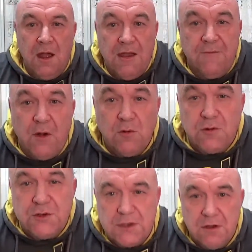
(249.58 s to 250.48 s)
Hi
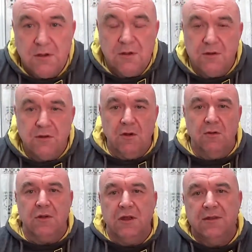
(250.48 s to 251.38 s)
folks,
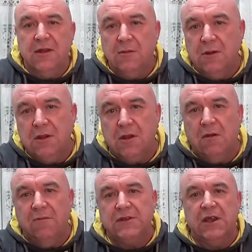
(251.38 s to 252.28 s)
so continuing the
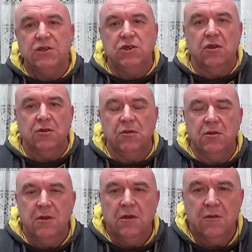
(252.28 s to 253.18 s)
conversation on